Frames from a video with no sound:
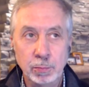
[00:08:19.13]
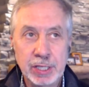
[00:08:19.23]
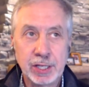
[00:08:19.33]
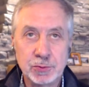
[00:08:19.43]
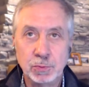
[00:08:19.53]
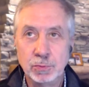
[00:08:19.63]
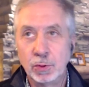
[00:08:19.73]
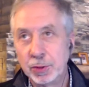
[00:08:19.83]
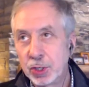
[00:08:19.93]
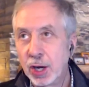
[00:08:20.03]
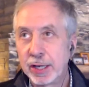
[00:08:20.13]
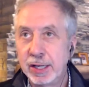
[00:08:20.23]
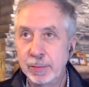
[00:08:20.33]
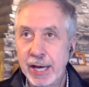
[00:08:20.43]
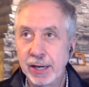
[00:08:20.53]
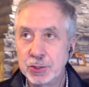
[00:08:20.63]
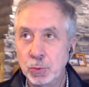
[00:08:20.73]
because what we're talking about is